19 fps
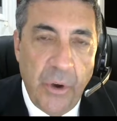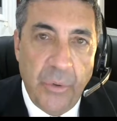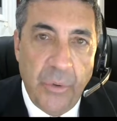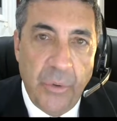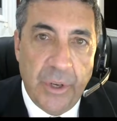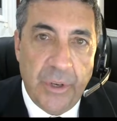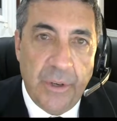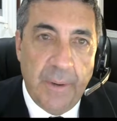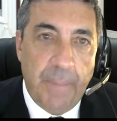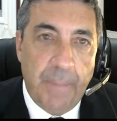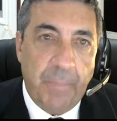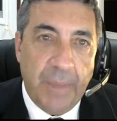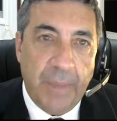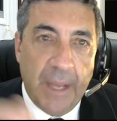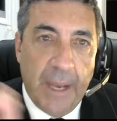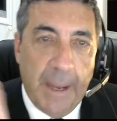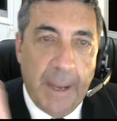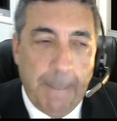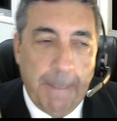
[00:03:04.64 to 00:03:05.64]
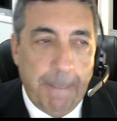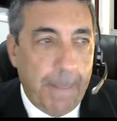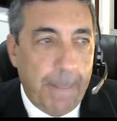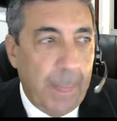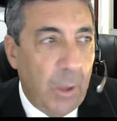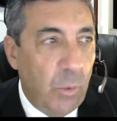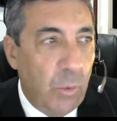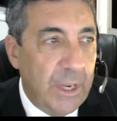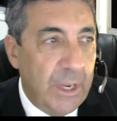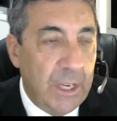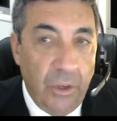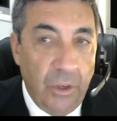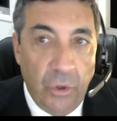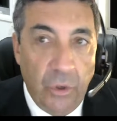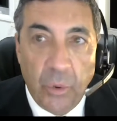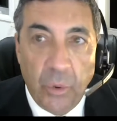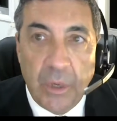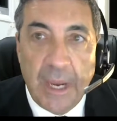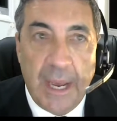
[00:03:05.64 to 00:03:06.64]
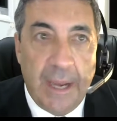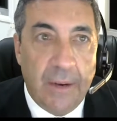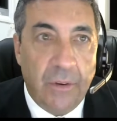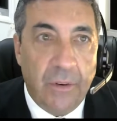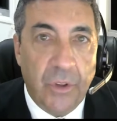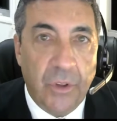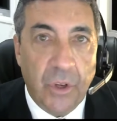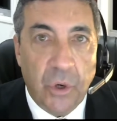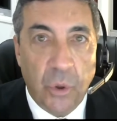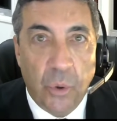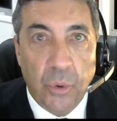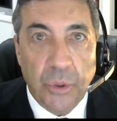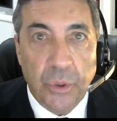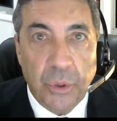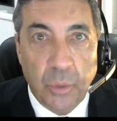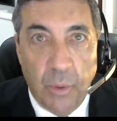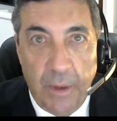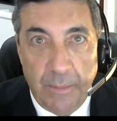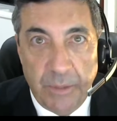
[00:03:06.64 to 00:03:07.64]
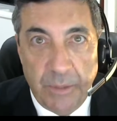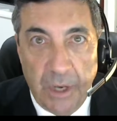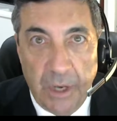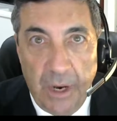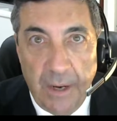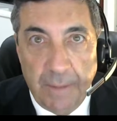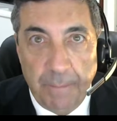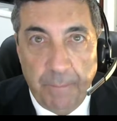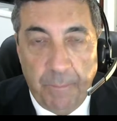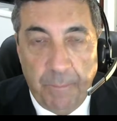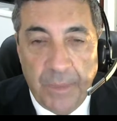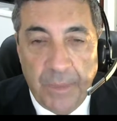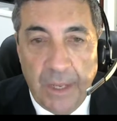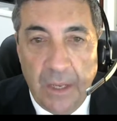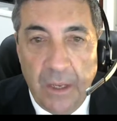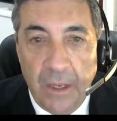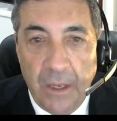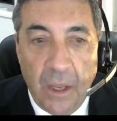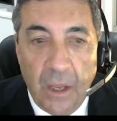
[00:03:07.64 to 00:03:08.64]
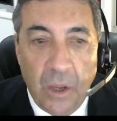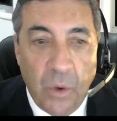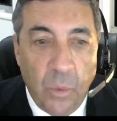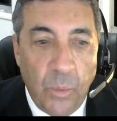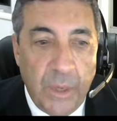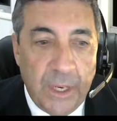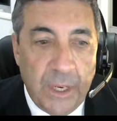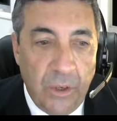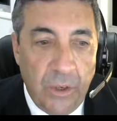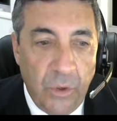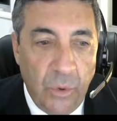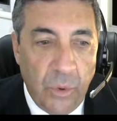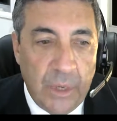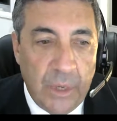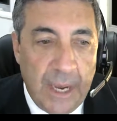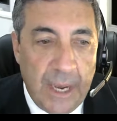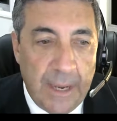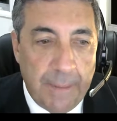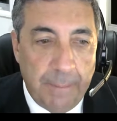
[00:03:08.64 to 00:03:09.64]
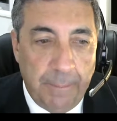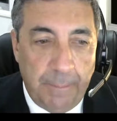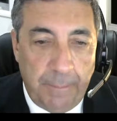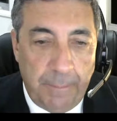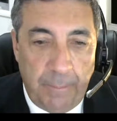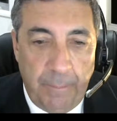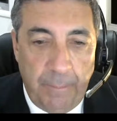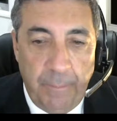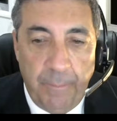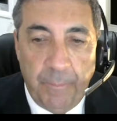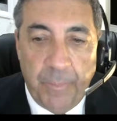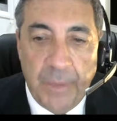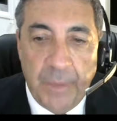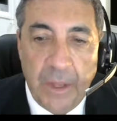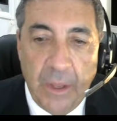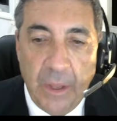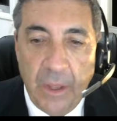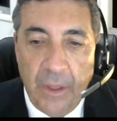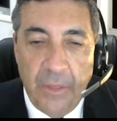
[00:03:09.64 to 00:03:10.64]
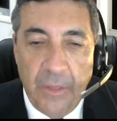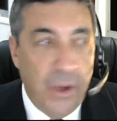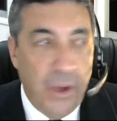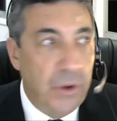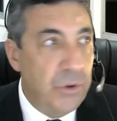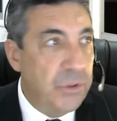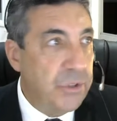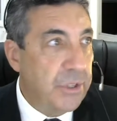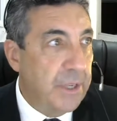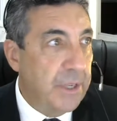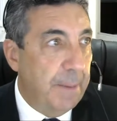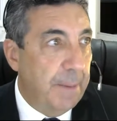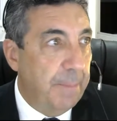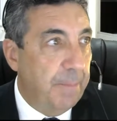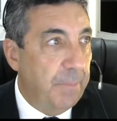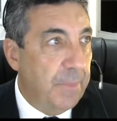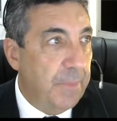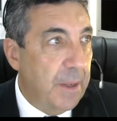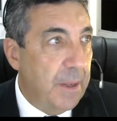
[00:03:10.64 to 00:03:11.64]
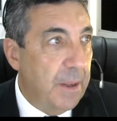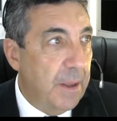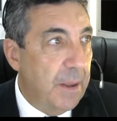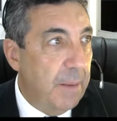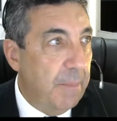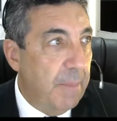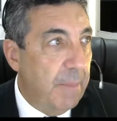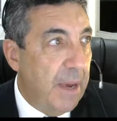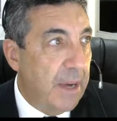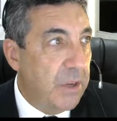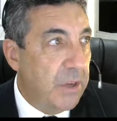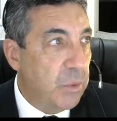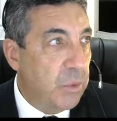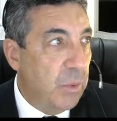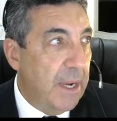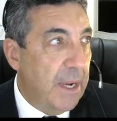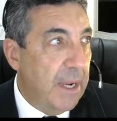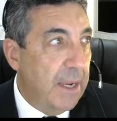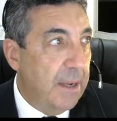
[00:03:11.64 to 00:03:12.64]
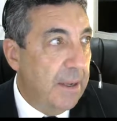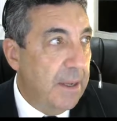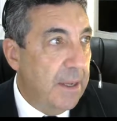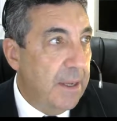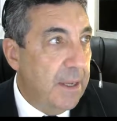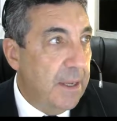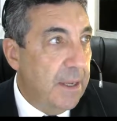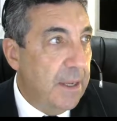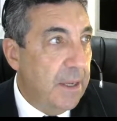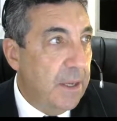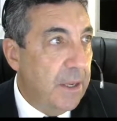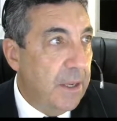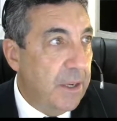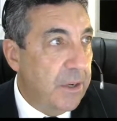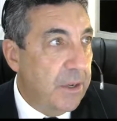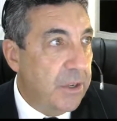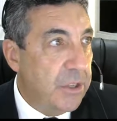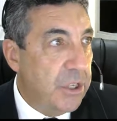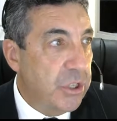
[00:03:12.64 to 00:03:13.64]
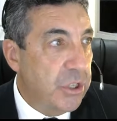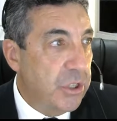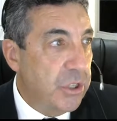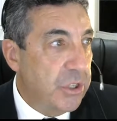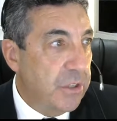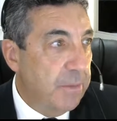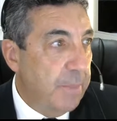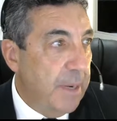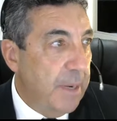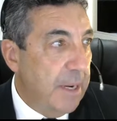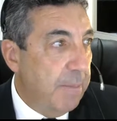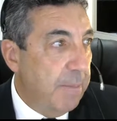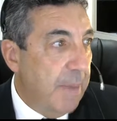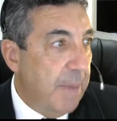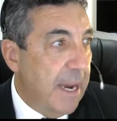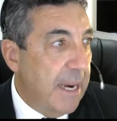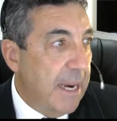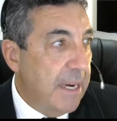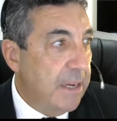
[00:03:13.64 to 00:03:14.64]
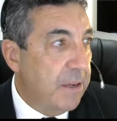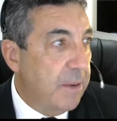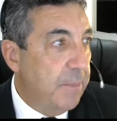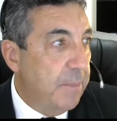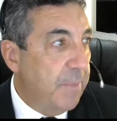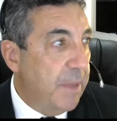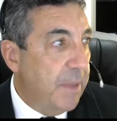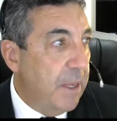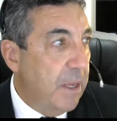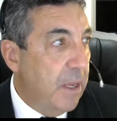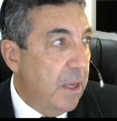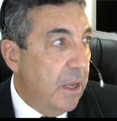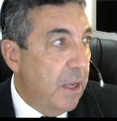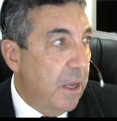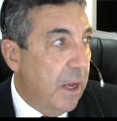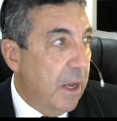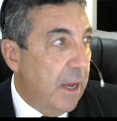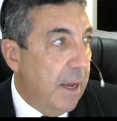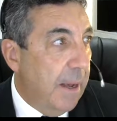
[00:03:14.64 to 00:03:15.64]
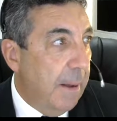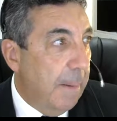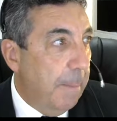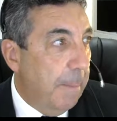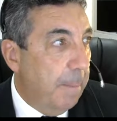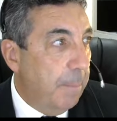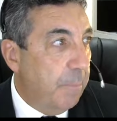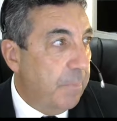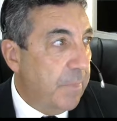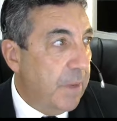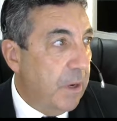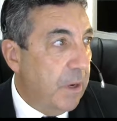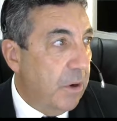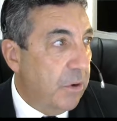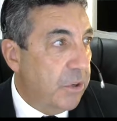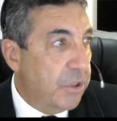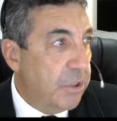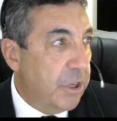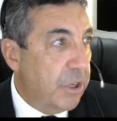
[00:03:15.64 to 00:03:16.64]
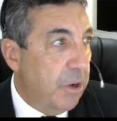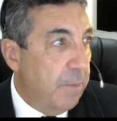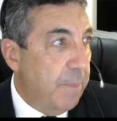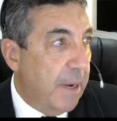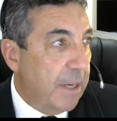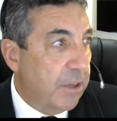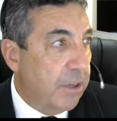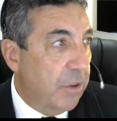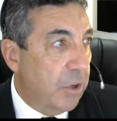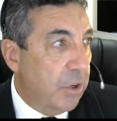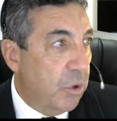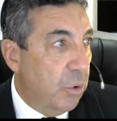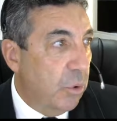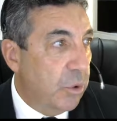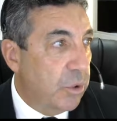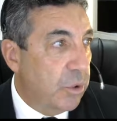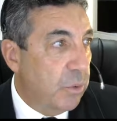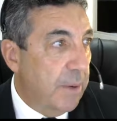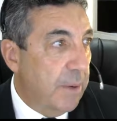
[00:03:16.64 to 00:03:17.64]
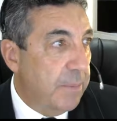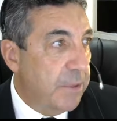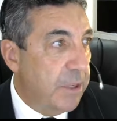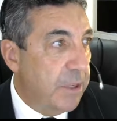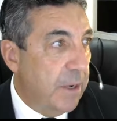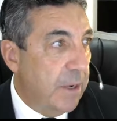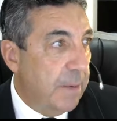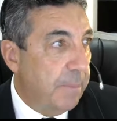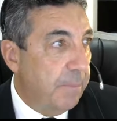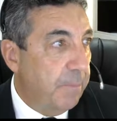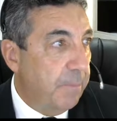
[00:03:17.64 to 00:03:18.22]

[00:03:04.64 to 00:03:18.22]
that we can look at the court's website, we can look at those matters where the decisions have been made, and I'll just go back to the court's website